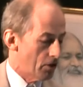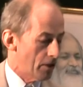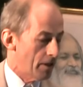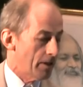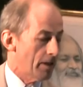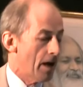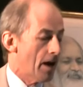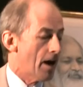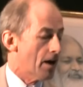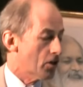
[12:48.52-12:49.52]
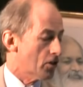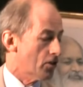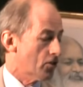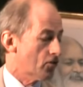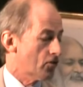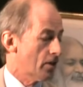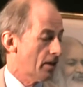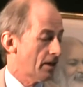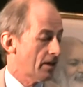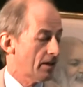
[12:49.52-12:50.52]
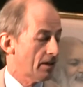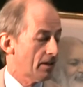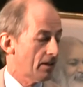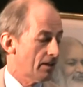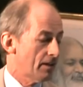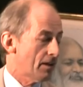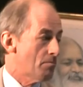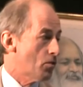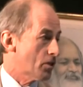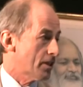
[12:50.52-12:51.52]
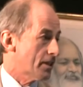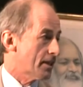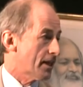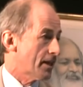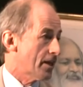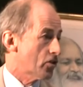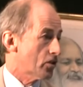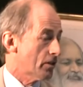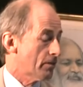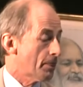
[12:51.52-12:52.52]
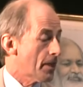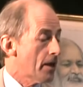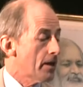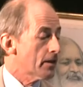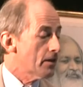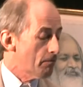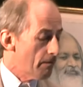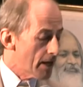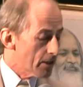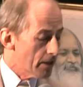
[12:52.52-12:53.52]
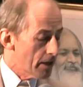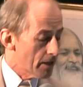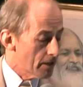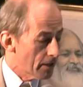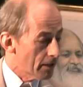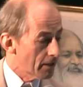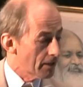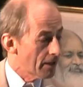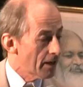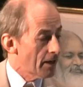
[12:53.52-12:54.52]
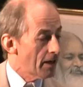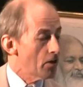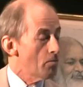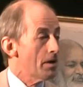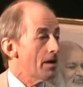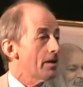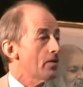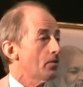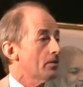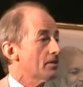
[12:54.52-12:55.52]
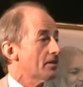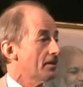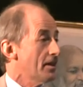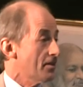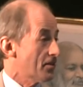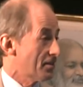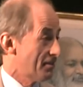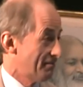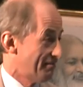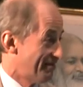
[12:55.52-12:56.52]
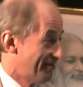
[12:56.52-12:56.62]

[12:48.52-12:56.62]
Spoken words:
rigidity, harshness, emotional stagnation. Isn't it fascinating? And you barely notice the taste.